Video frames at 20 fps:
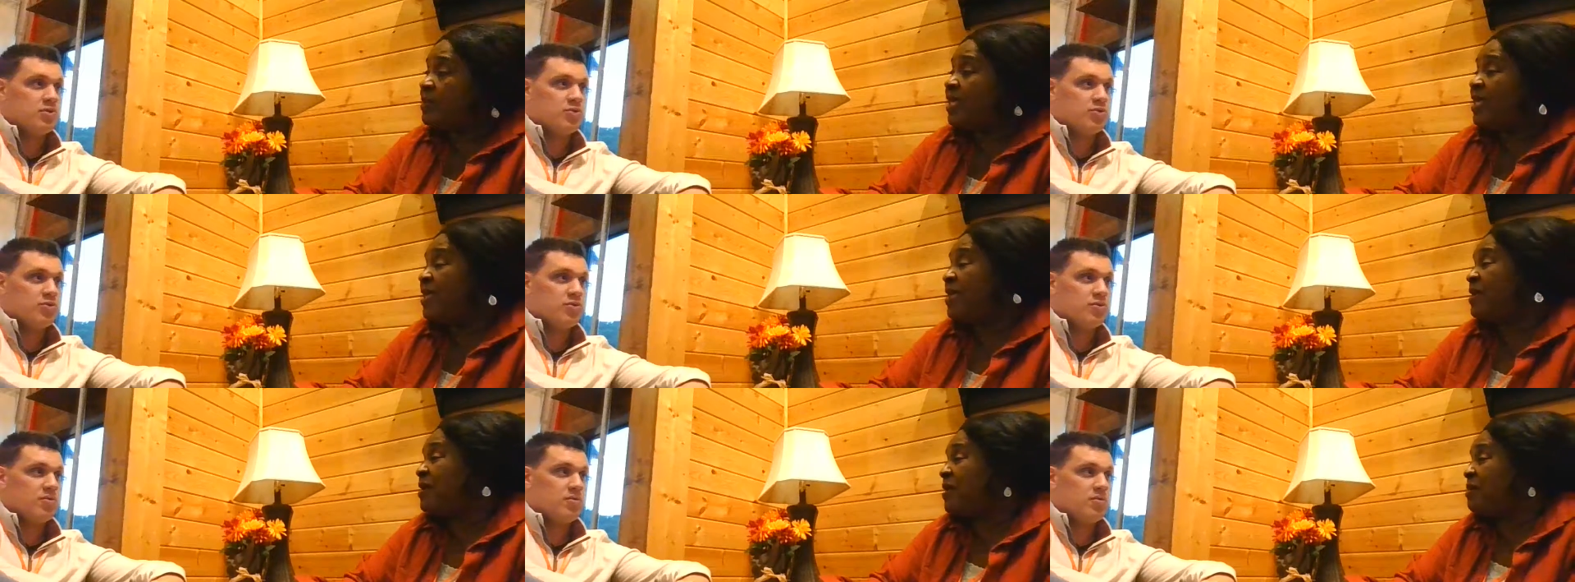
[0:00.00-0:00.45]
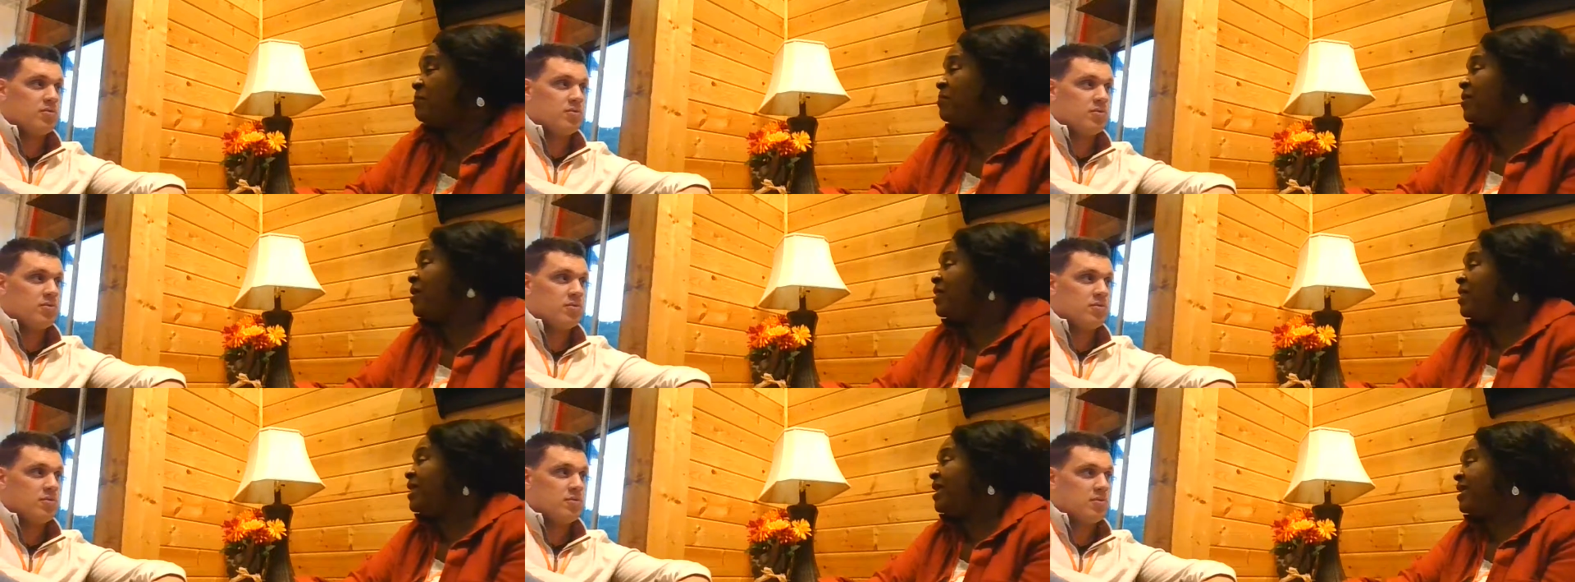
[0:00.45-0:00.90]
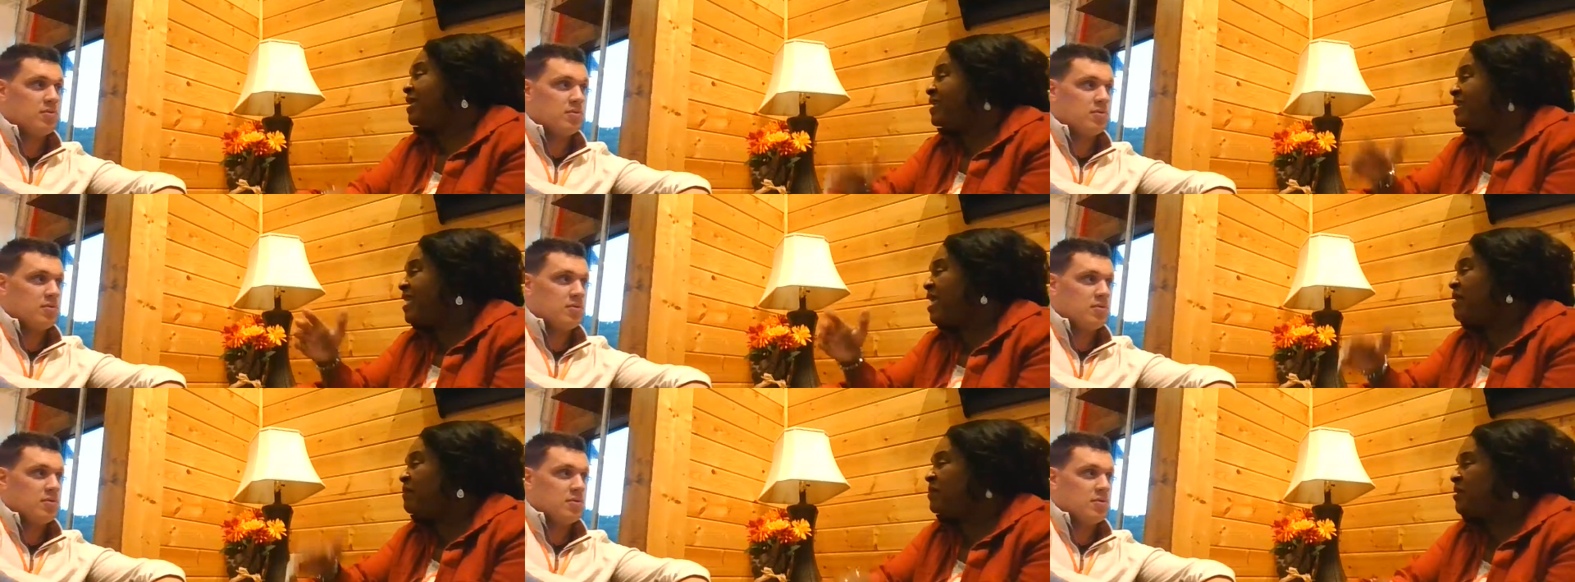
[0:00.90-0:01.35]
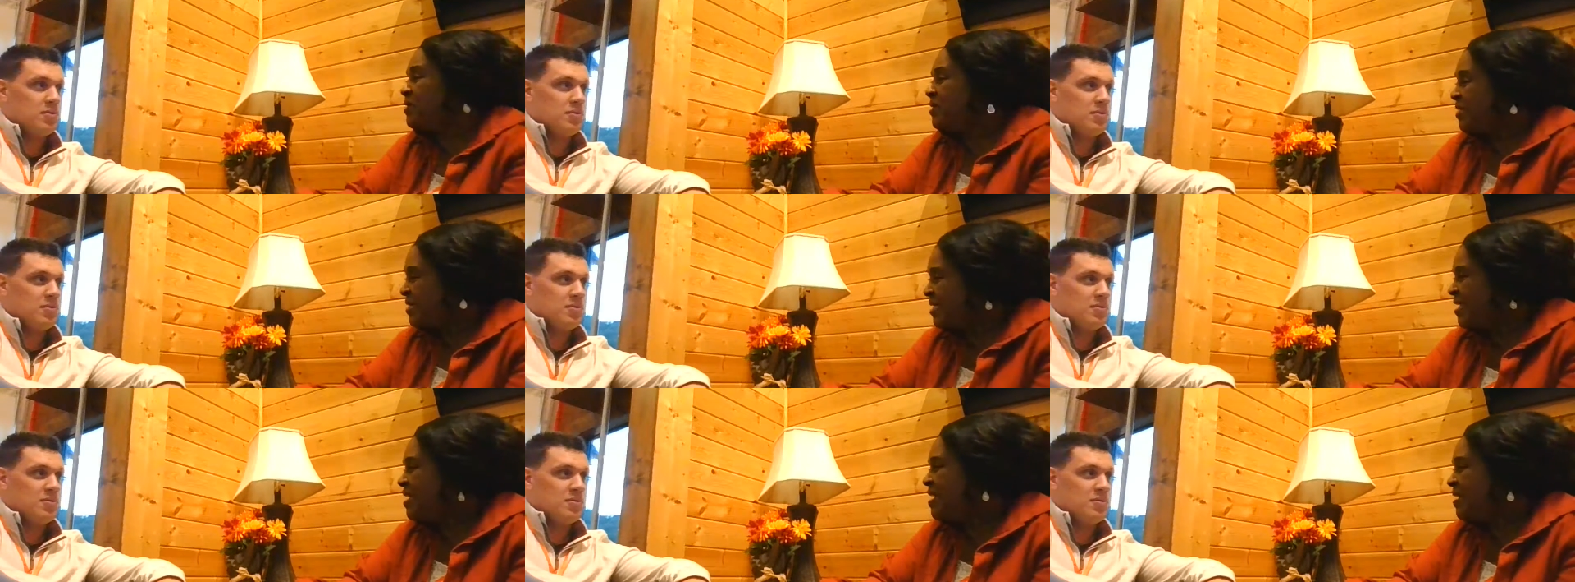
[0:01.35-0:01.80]
Speaker 1: Yeah, probably having a
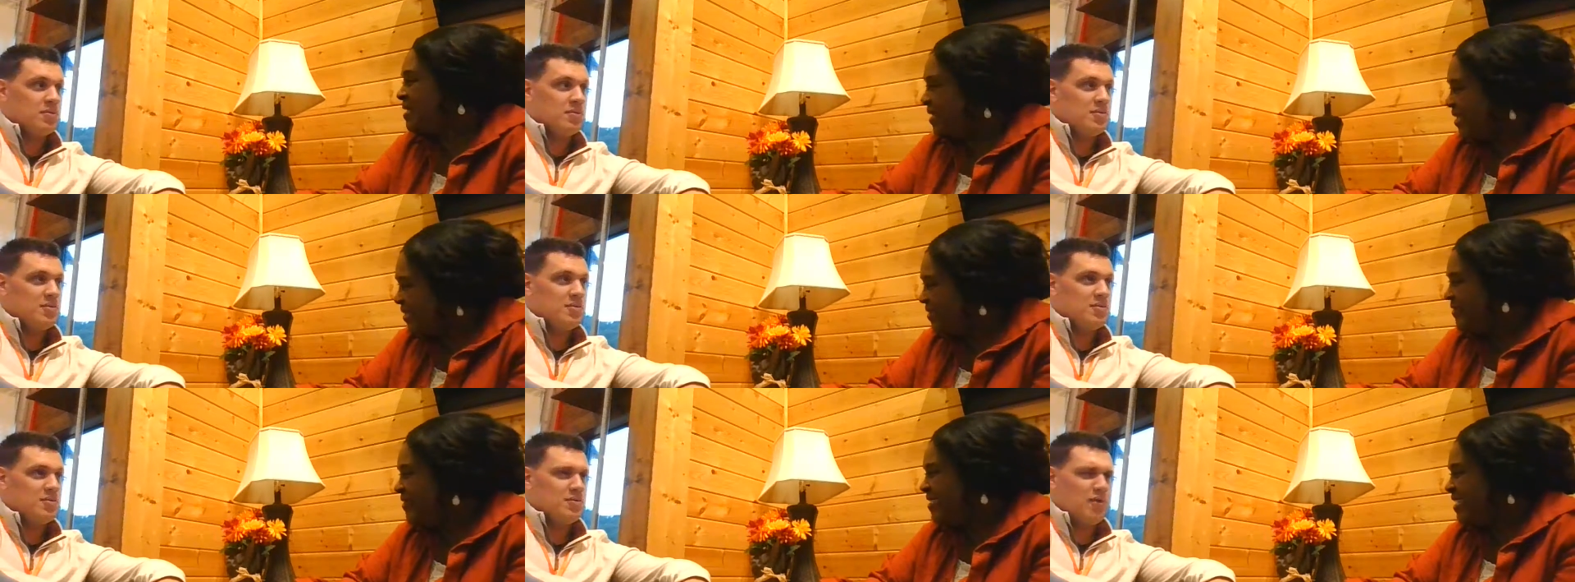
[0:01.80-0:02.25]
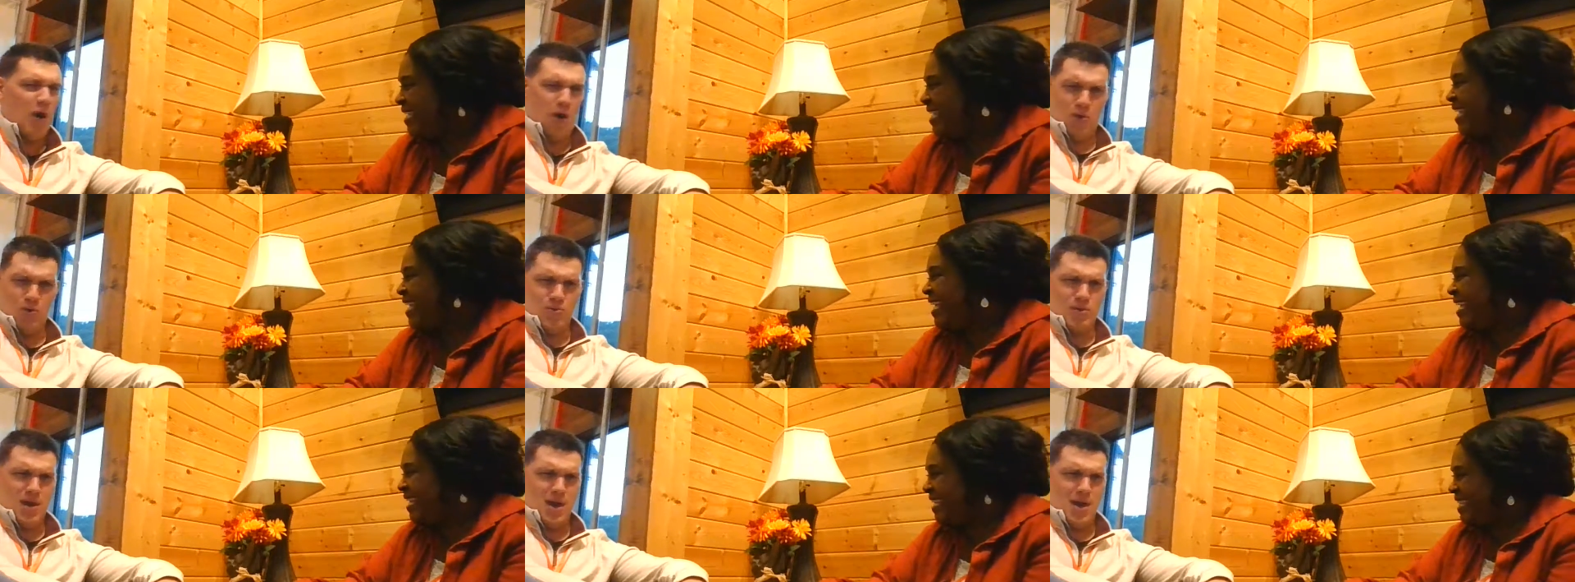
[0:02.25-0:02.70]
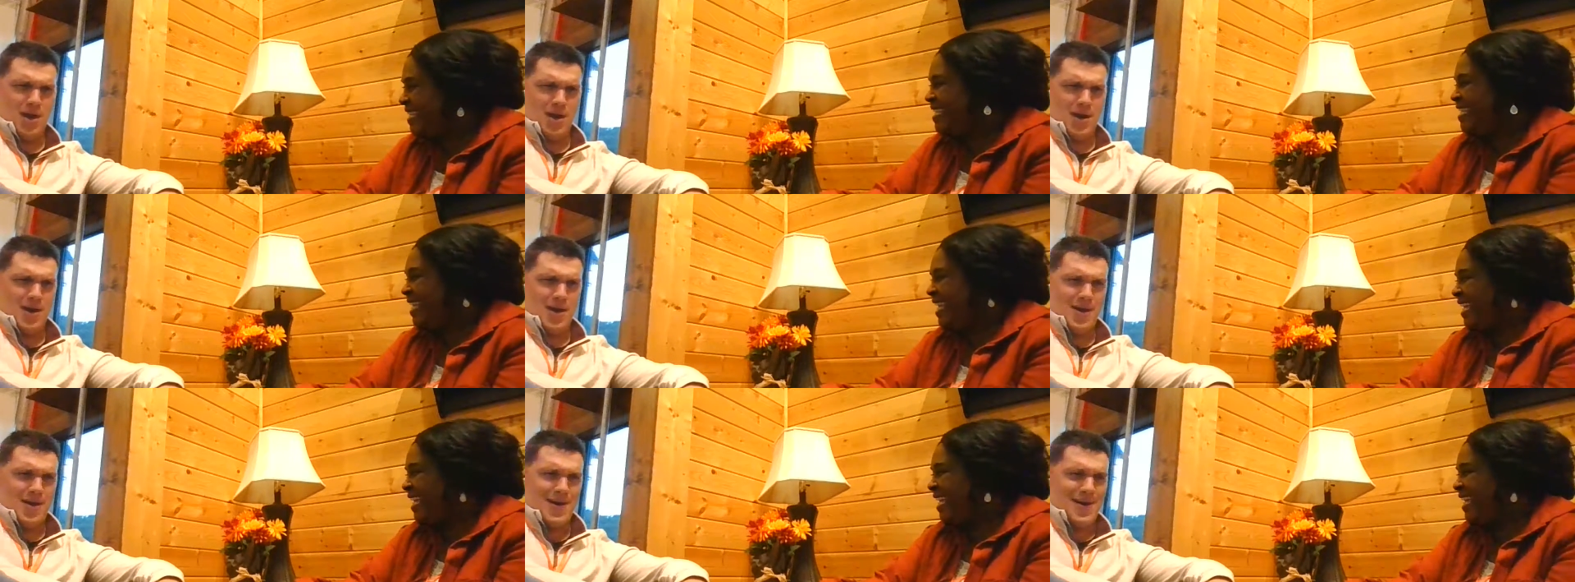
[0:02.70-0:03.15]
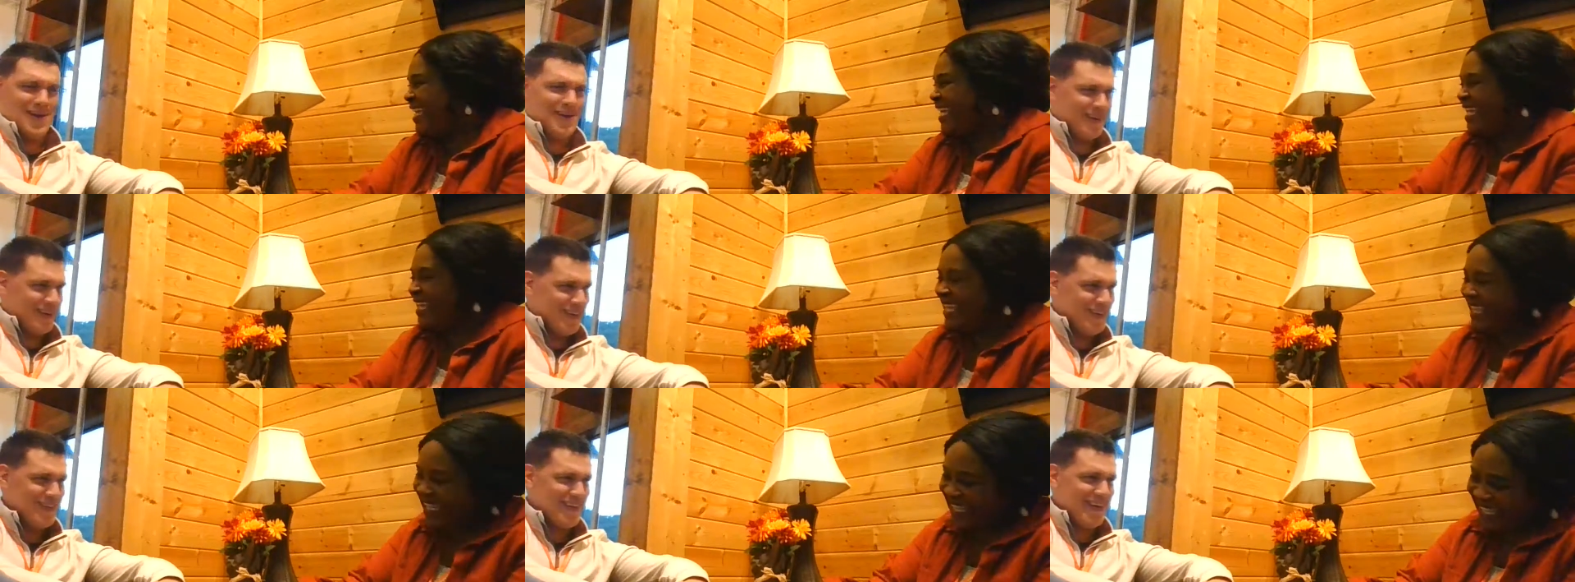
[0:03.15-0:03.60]
good time, like you said. Oh yeah.
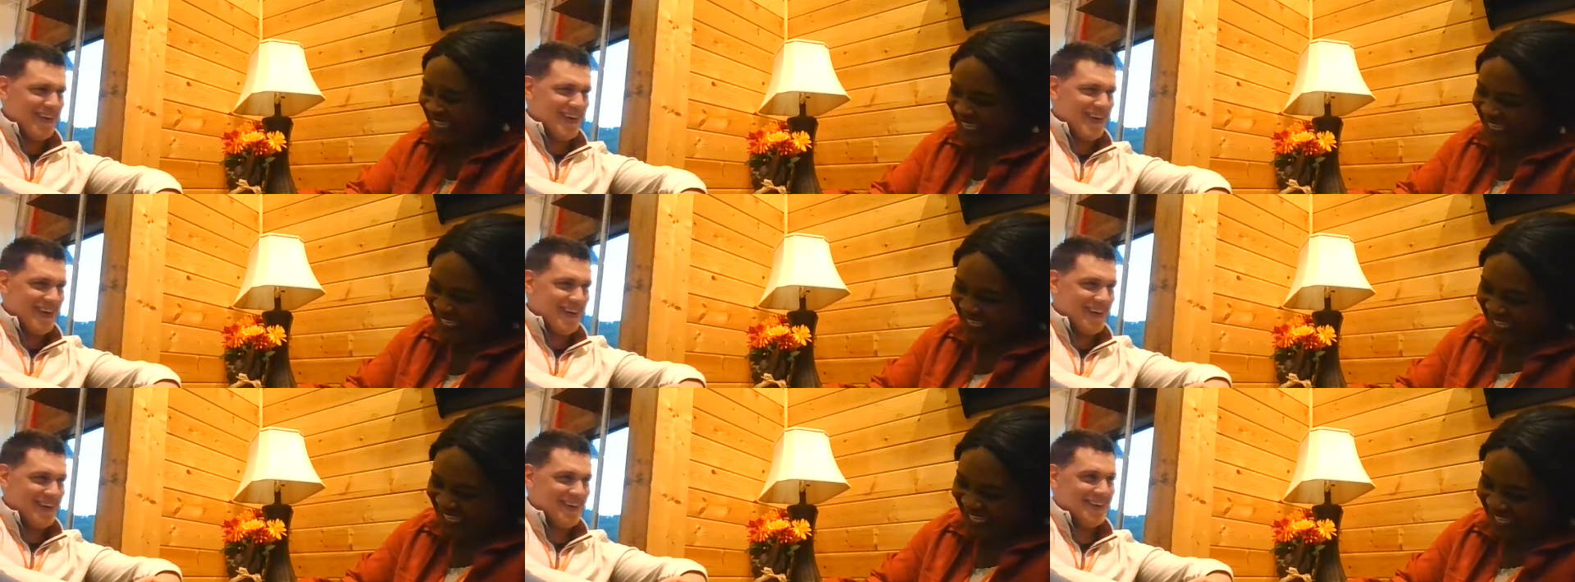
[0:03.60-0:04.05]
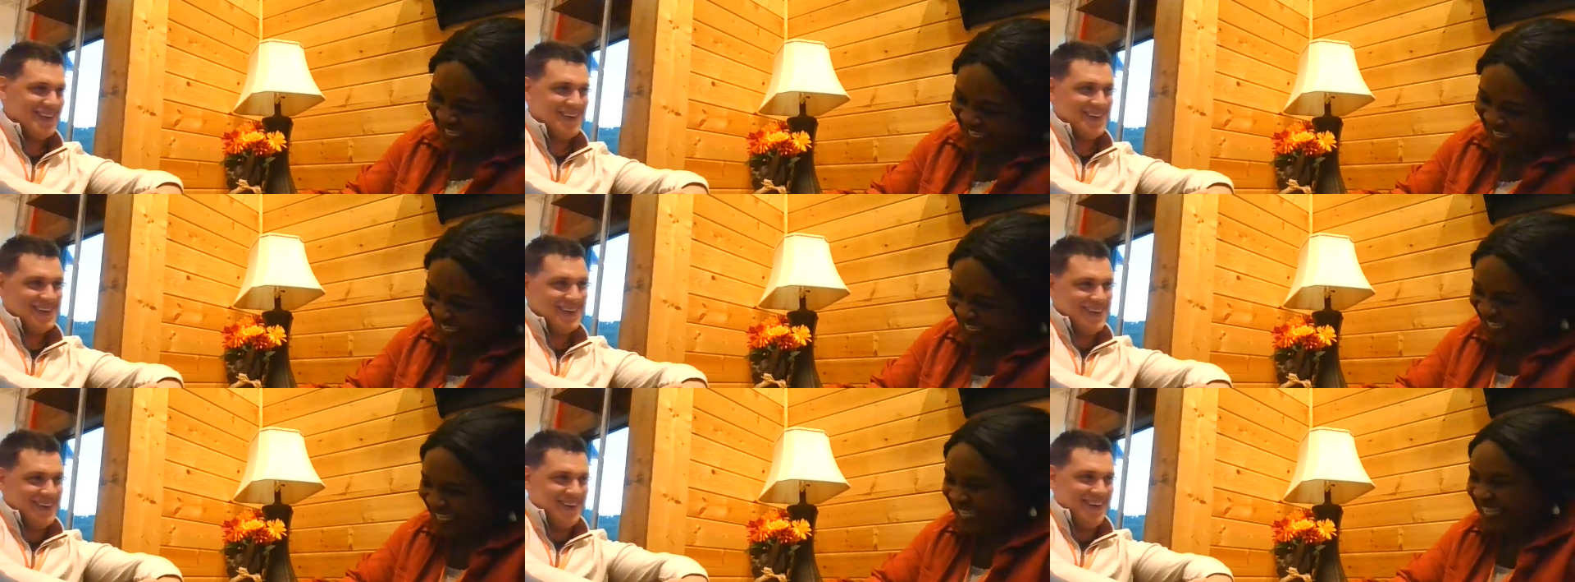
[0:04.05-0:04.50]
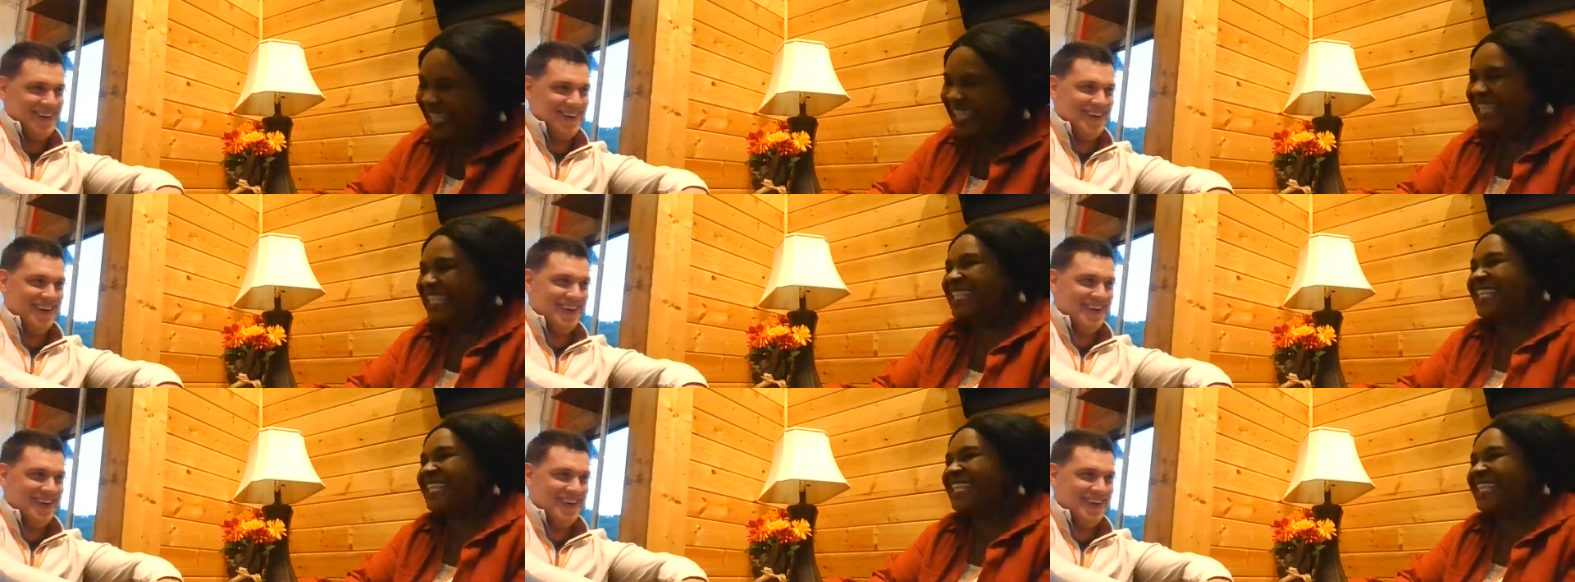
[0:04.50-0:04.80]
yeah. Oh yeah.